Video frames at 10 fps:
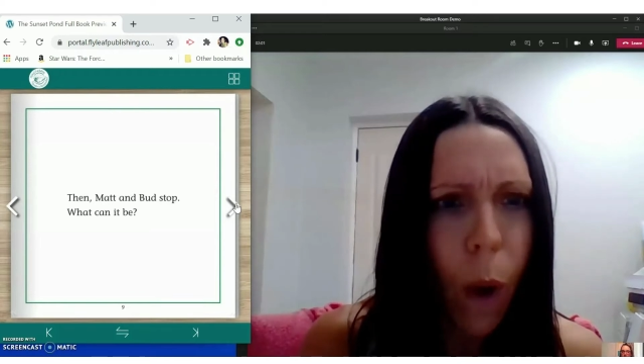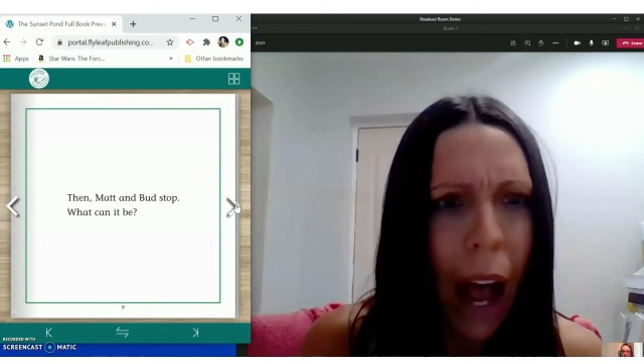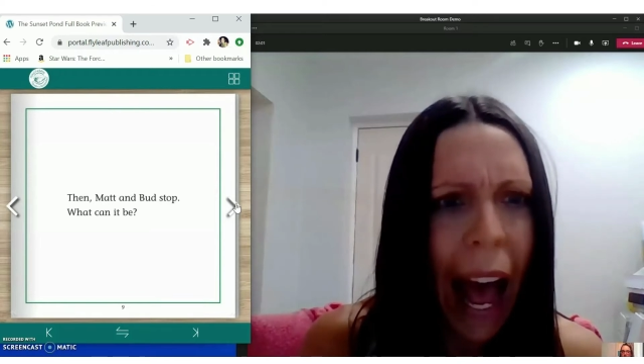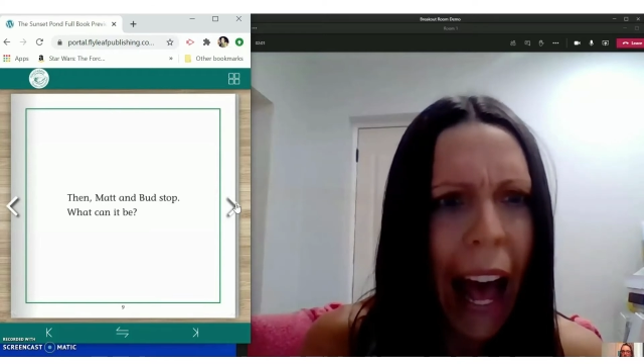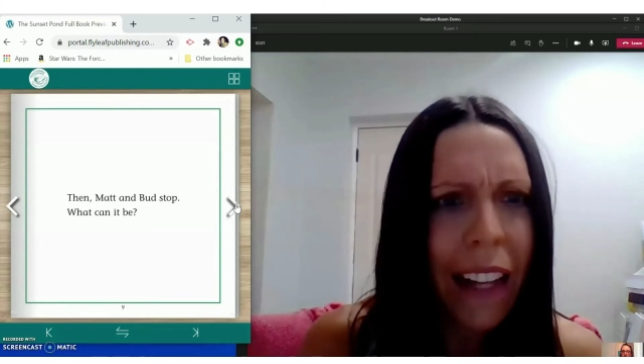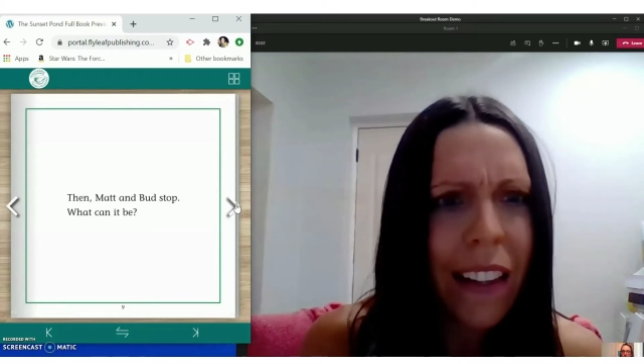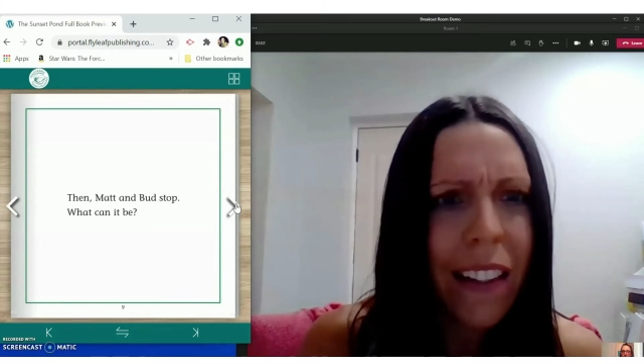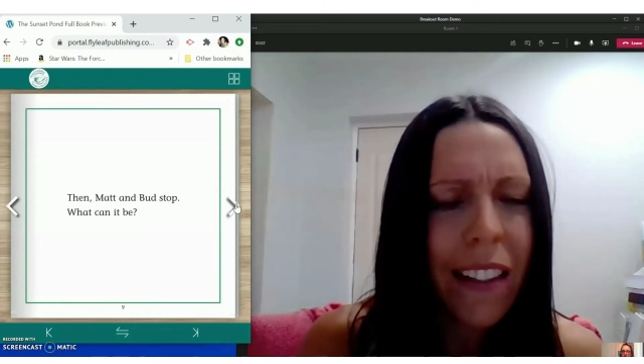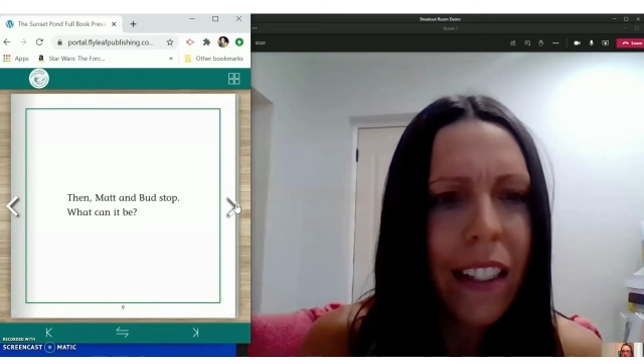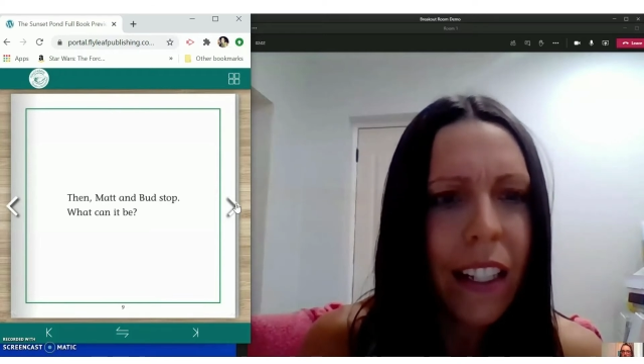
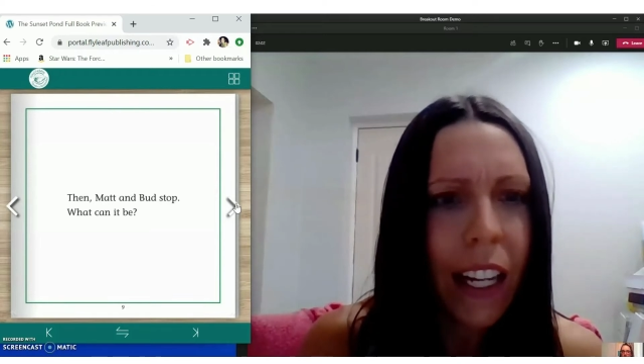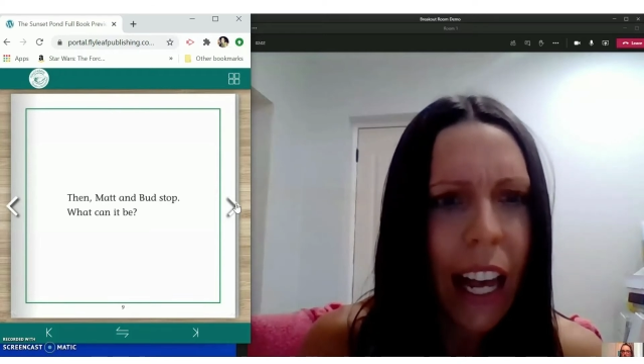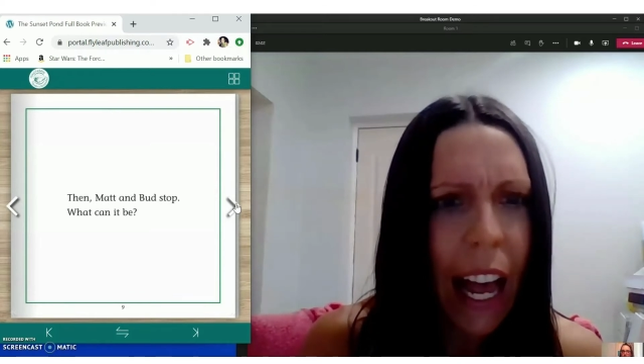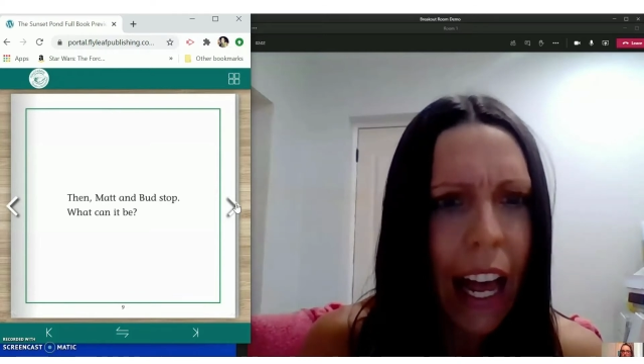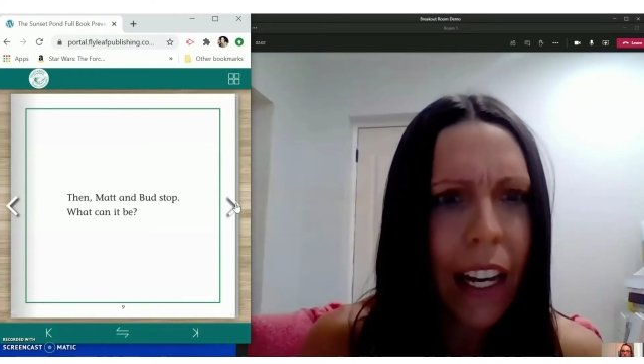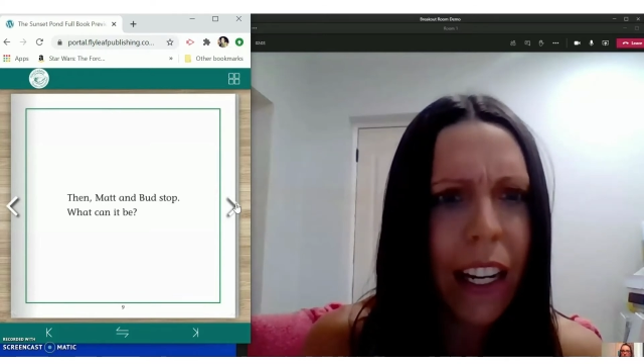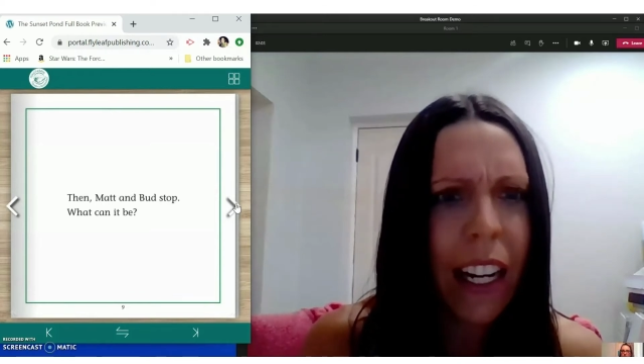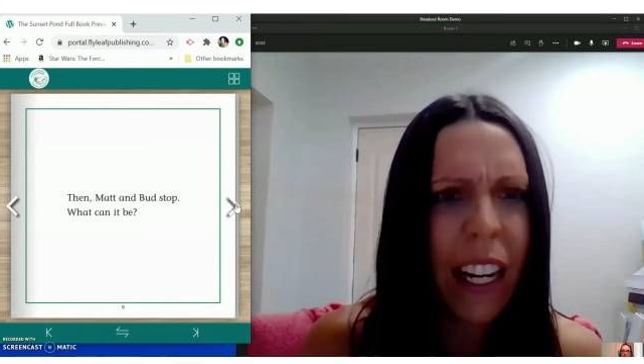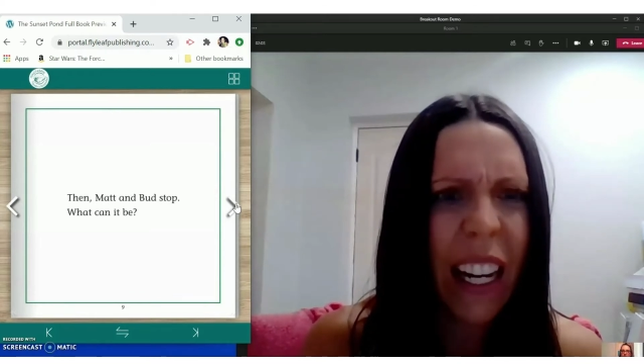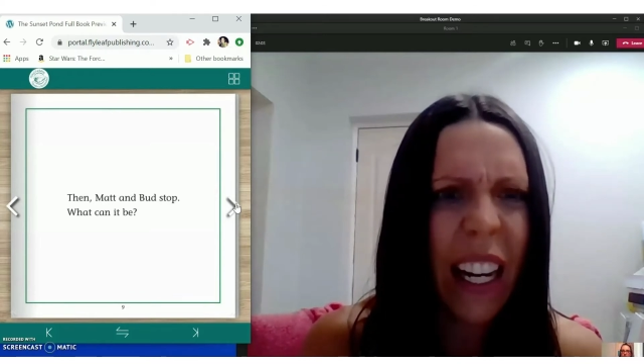What
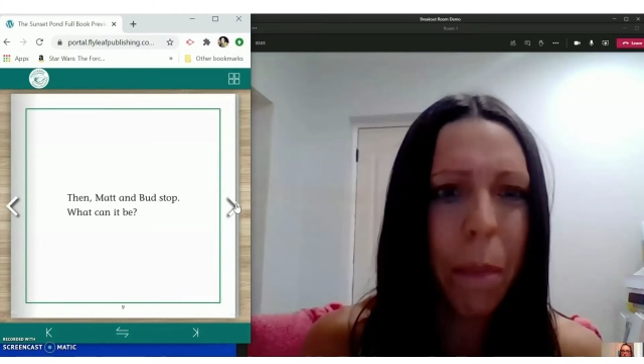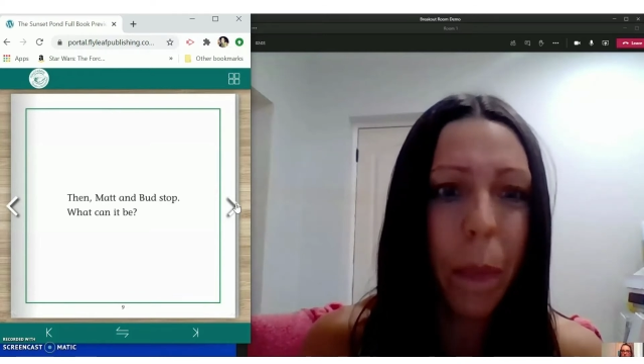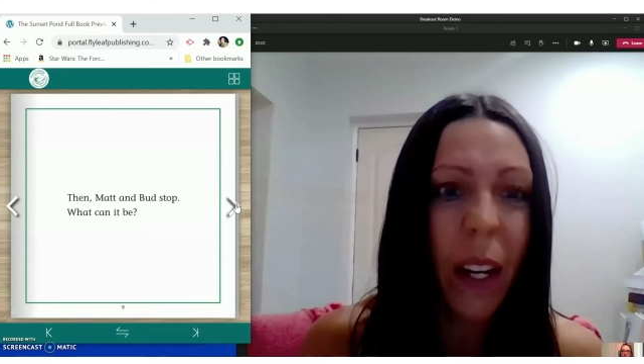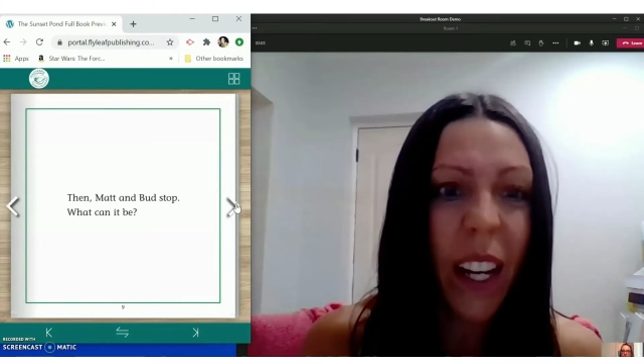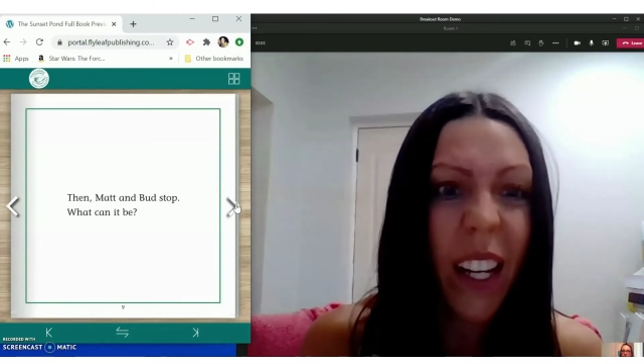can it